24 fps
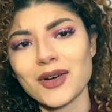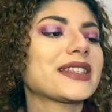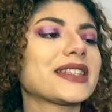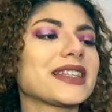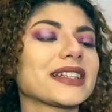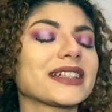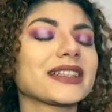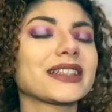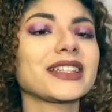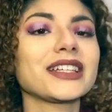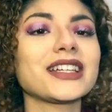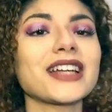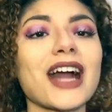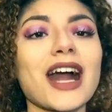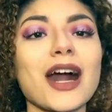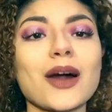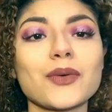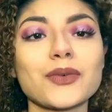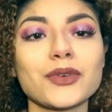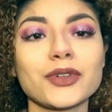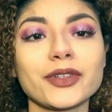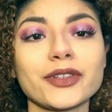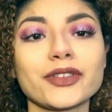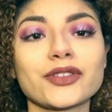Basically, I
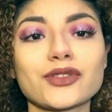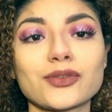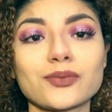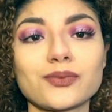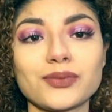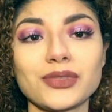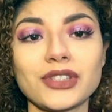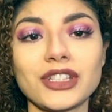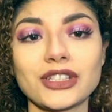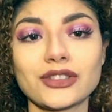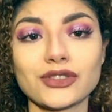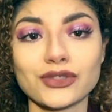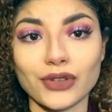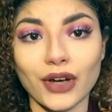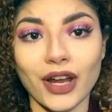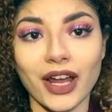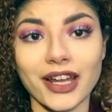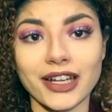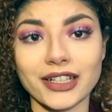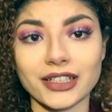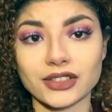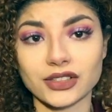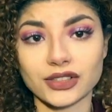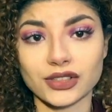will be
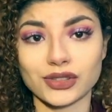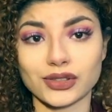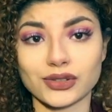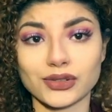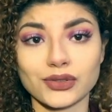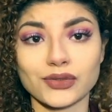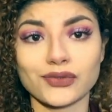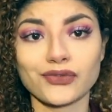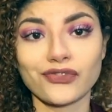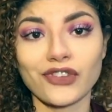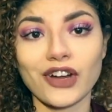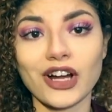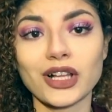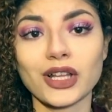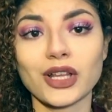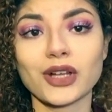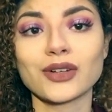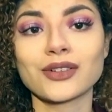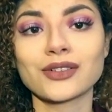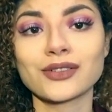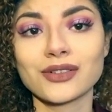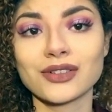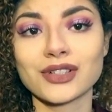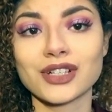trying to
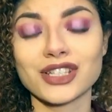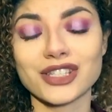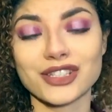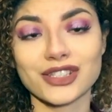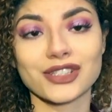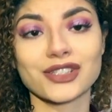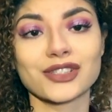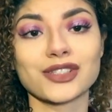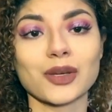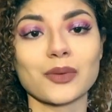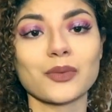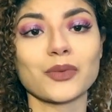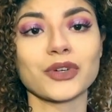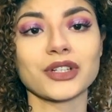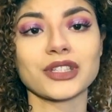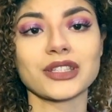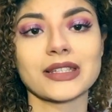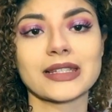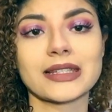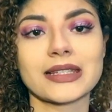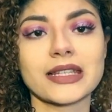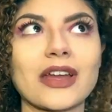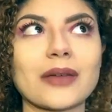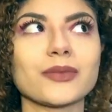follow
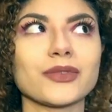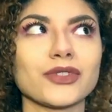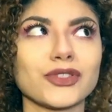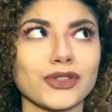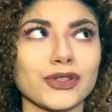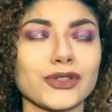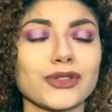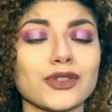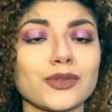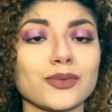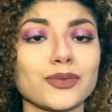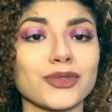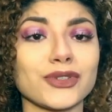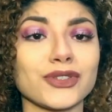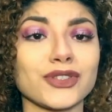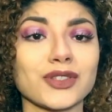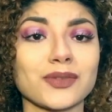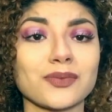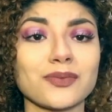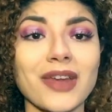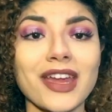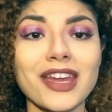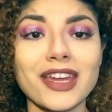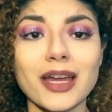someone's famous
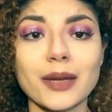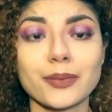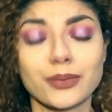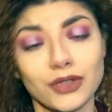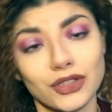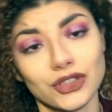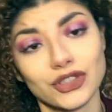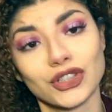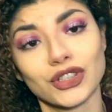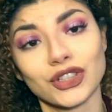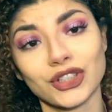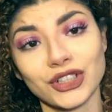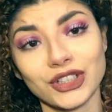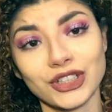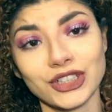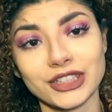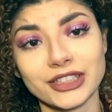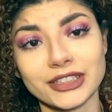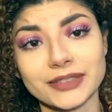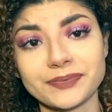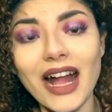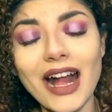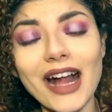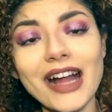YouTuber's makeup
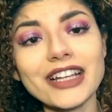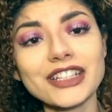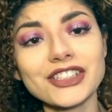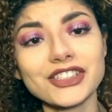tutorial. I